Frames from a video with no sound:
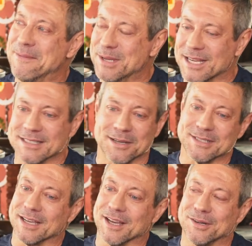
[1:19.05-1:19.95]
because I
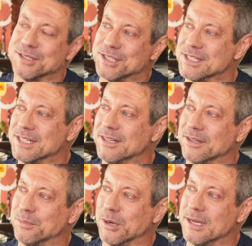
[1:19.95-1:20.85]
was like, oh, it's just
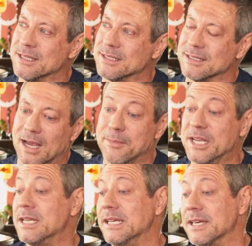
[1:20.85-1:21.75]
another brace. I
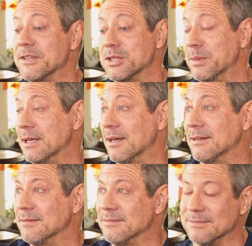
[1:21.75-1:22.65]
mean, he didn't give it to me.
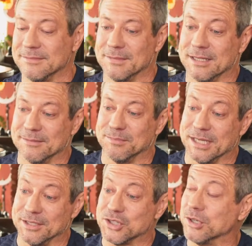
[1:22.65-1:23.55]

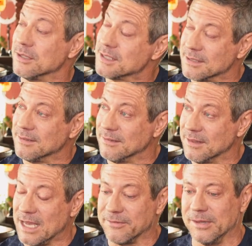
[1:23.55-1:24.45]
My insurance
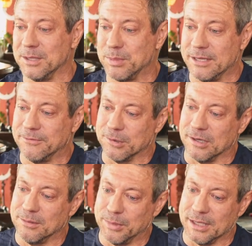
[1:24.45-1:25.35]
thankfully paid
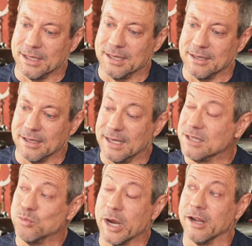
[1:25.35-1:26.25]
for it, but I
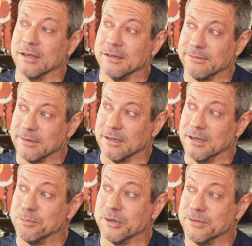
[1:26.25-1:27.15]
didn't wear it for
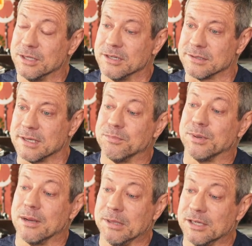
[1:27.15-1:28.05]
a number of years.
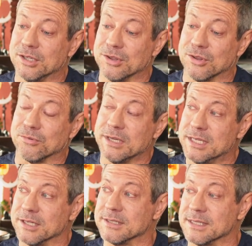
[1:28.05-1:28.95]
Probably a good 3
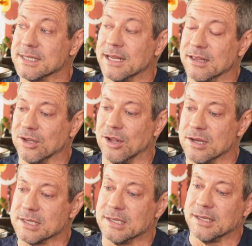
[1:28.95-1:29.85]
years it sat in the
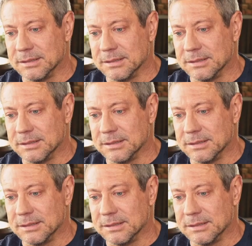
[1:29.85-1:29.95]
closet.